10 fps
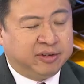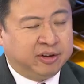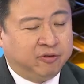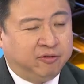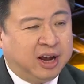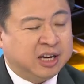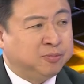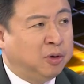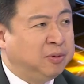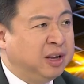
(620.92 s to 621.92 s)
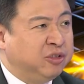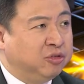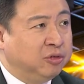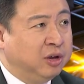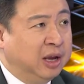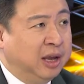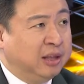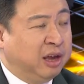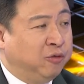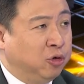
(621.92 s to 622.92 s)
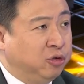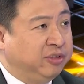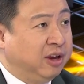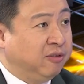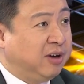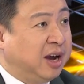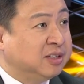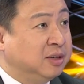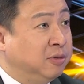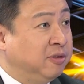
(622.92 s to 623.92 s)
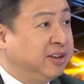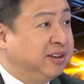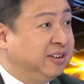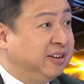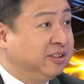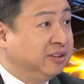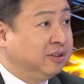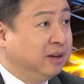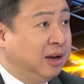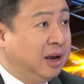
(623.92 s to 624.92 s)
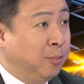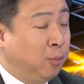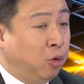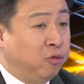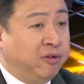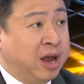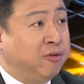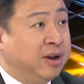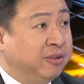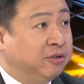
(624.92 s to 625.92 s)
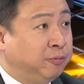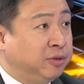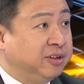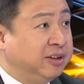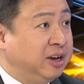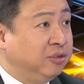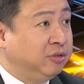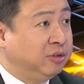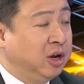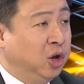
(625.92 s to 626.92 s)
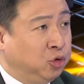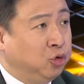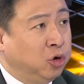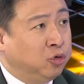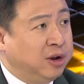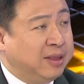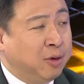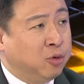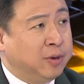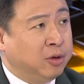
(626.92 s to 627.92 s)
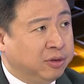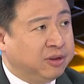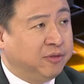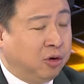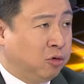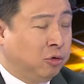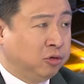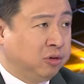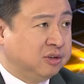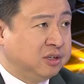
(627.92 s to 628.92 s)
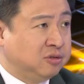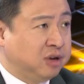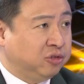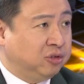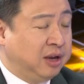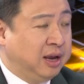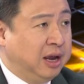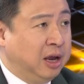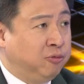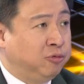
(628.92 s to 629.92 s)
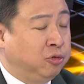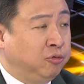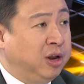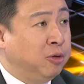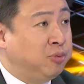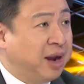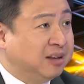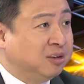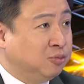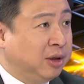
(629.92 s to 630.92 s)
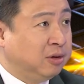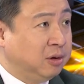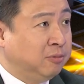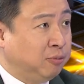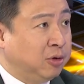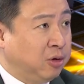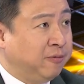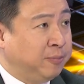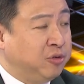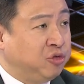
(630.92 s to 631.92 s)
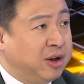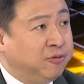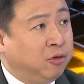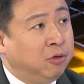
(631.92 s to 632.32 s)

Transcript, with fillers: a, such a vast population, therefore you see a vast number of diseases and more variants of presentations. Do you agree that would be a good thing for the Hong Kong doctors to actually to really practice what, what you have been trained for?